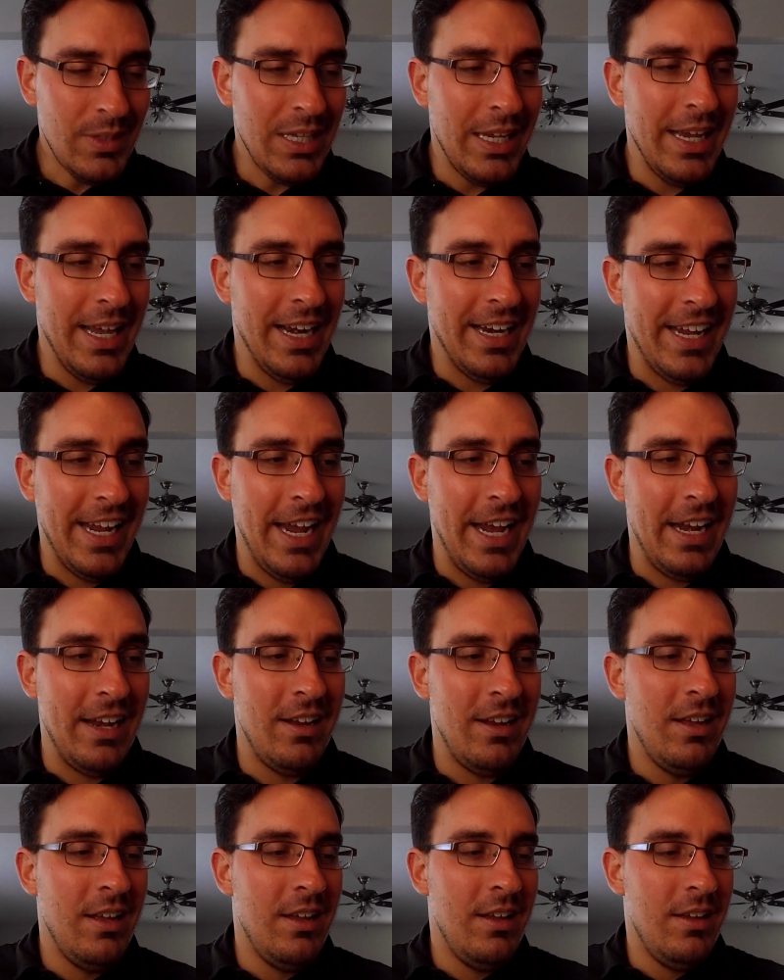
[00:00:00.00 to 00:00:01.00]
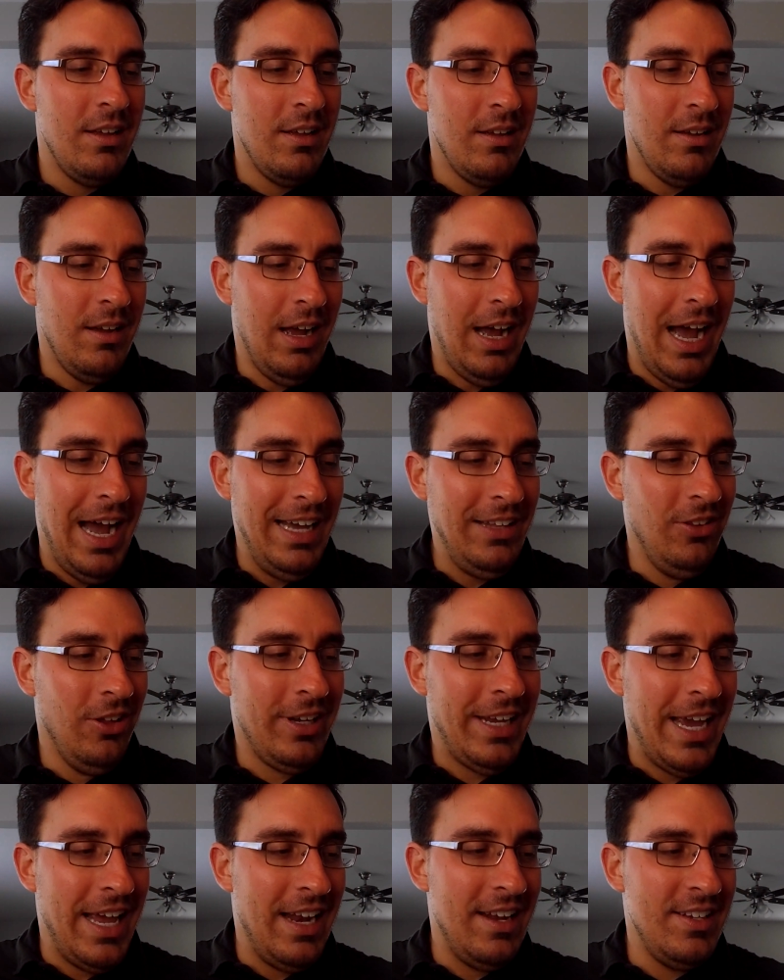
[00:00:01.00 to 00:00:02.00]
And again, I
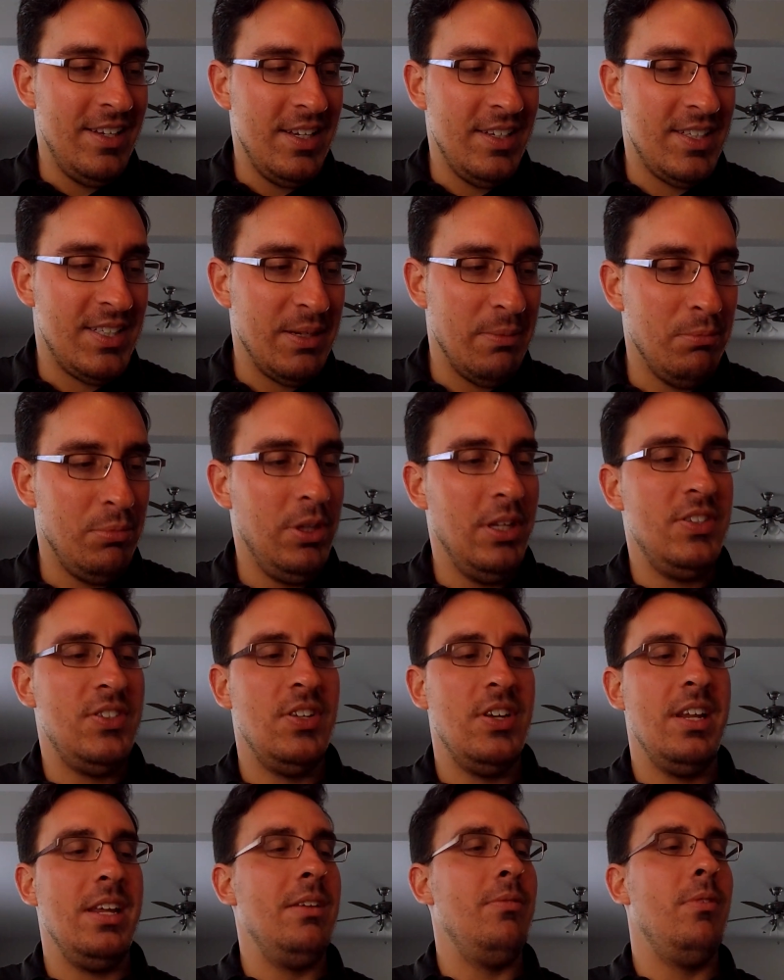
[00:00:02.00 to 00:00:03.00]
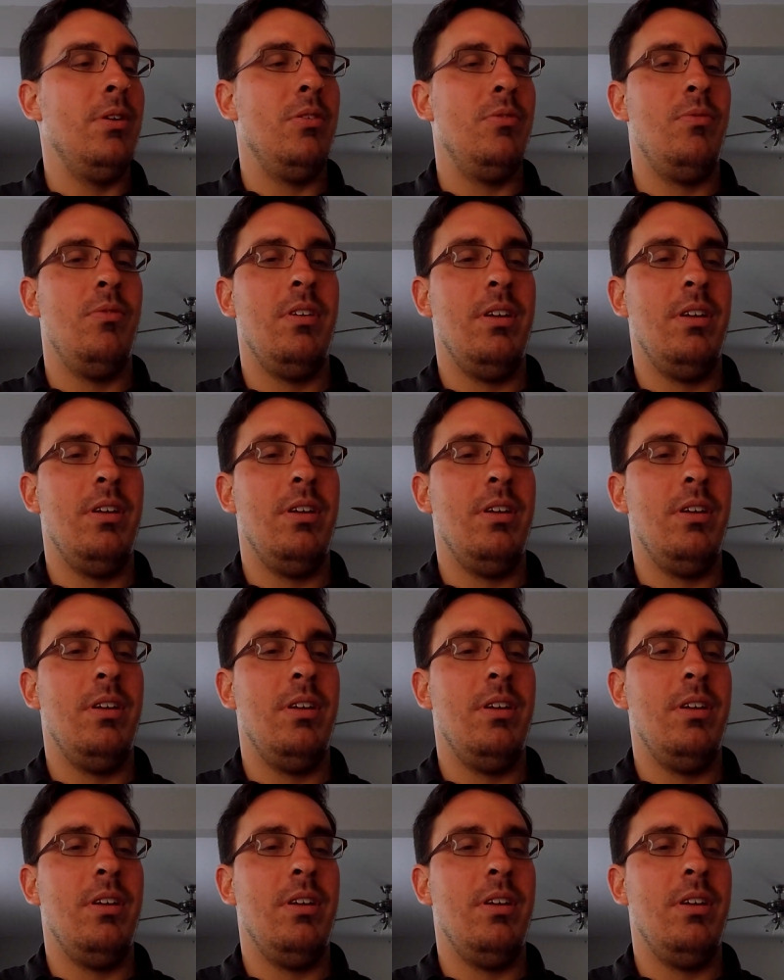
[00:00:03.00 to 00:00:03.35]
look at it as simplicity. When